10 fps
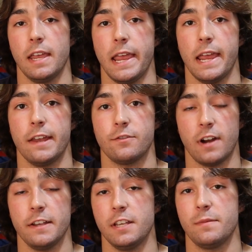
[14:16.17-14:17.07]
and
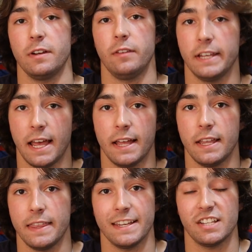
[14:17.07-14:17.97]
triceps, I only
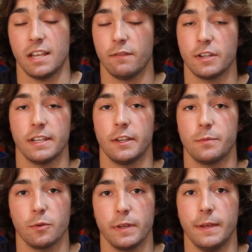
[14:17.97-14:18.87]
got, I think, 7 sets
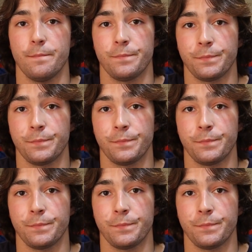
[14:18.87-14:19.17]
per week.